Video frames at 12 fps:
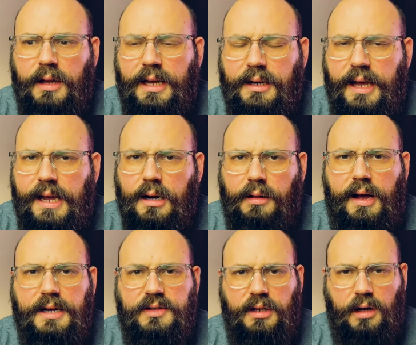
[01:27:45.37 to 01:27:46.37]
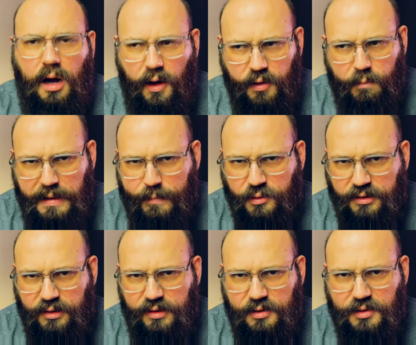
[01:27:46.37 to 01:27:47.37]
in analyzing other people's
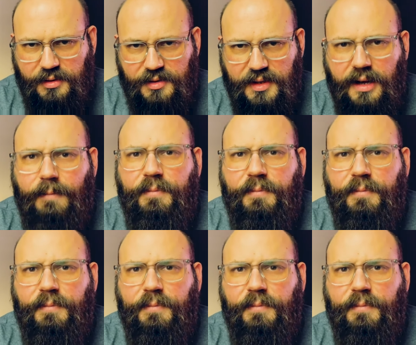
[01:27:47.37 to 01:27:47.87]
decisions,